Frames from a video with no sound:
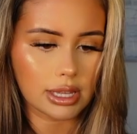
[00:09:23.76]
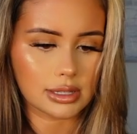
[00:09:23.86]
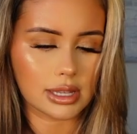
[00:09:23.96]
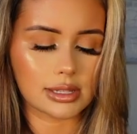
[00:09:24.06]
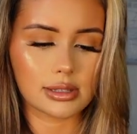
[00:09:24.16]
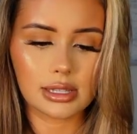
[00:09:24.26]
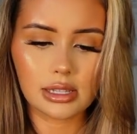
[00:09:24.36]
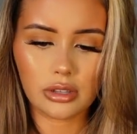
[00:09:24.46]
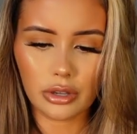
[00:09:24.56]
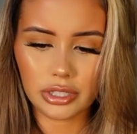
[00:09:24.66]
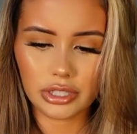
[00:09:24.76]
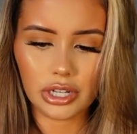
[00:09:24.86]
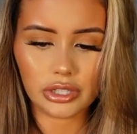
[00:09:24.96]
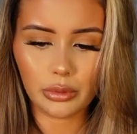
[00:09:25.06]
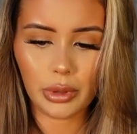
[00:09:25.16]
See, it says, this is not your
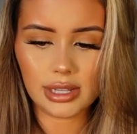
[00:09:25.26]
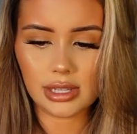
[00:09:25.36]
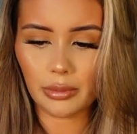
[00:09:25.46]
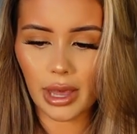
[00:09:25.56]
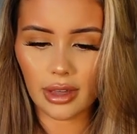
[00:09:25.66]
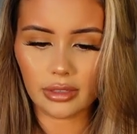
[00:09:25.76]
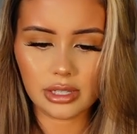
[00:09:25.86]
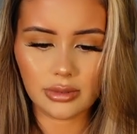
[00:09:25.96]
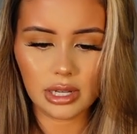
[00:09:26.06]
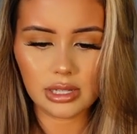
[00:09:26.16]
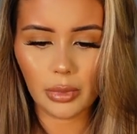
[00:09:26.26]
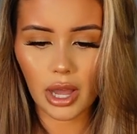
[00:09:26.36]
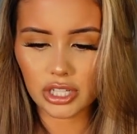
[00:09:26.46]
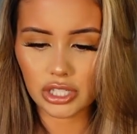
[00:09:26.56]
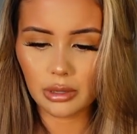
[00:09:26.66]
traditional plastic bag. This one is
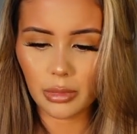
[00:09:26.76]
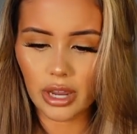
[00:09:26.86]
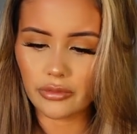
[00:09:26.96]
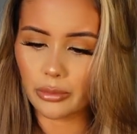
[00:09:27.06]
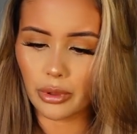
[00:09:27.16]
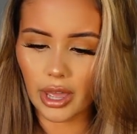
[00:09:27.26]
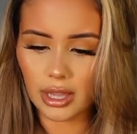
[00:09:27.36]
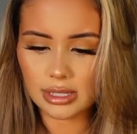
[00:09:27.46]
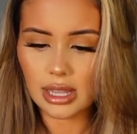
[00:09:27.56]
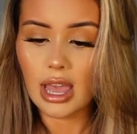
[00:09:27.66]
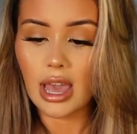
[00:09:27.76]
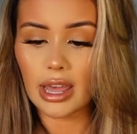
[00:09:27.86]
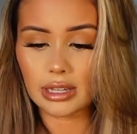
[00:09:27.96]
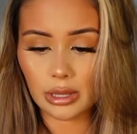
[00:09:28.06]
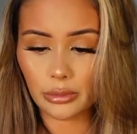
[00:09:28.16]
partially made from plants
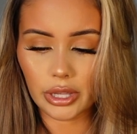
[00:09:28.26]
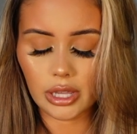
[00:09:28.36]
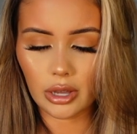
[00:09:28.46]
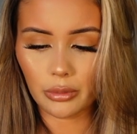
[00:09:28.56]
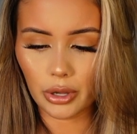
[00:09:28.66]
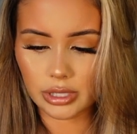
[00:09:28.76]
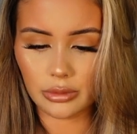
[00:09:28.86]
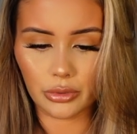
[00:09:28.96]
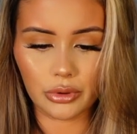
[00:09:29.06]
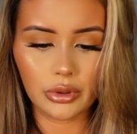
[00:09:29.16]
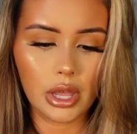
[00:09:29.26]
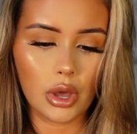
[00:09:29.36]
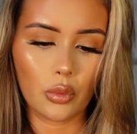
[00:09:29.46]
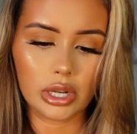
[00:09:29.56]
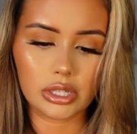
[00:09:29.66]
and it's completely compostable.
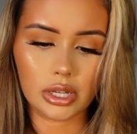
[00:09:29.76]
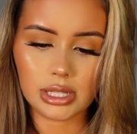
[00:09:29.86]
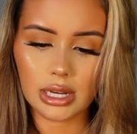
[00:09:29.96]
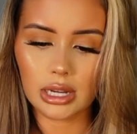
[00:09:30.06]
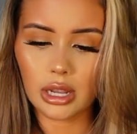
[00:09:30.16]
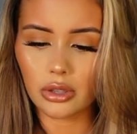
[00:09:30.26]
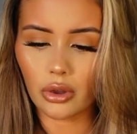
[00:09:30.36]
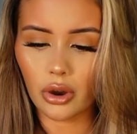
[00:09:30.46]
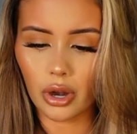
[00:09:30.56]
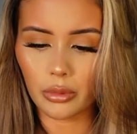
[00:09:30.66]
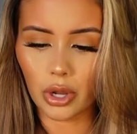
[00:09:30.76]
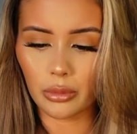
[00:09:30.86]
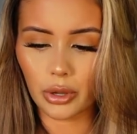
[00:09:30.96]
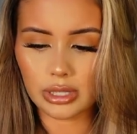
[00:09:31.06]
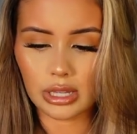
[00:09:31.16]
When you toss it in your home
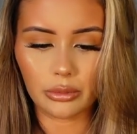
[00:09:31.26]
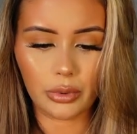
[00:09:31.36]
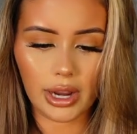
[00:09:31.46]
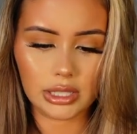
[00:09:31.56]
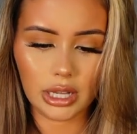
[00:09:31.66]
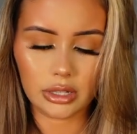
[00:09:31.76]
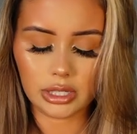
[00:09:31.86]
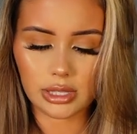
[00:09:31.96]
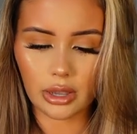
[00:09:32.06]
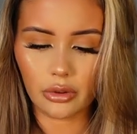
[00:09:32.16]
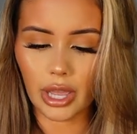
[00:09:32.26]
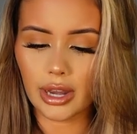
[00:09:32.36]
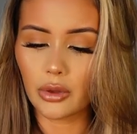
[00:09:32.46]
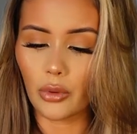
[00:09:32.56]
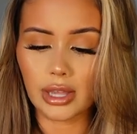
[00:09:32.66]
compost, it'll break down just like
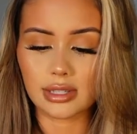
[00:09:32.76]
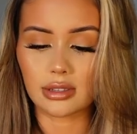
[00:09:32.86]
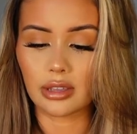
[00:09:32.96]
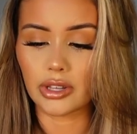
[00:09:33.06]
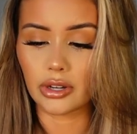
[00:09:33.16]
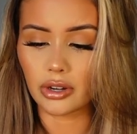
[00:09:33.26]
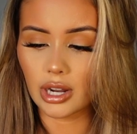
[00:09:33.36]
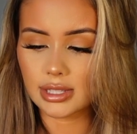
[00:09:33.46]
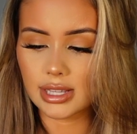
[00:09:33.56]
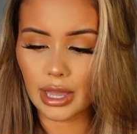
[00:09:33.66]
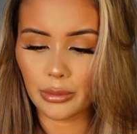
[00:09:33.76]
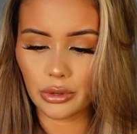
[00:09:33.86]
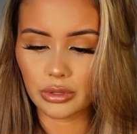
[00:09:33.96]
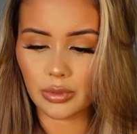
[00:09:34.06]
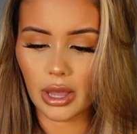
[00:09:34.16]
organic waste, leaving no nasty
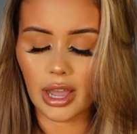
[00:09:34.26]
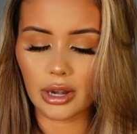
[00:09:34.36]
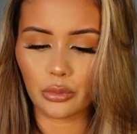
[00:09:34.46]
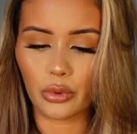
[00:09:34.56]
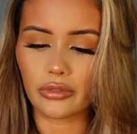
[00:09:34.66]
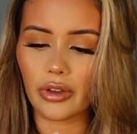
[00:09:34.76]
chemicals behind. What a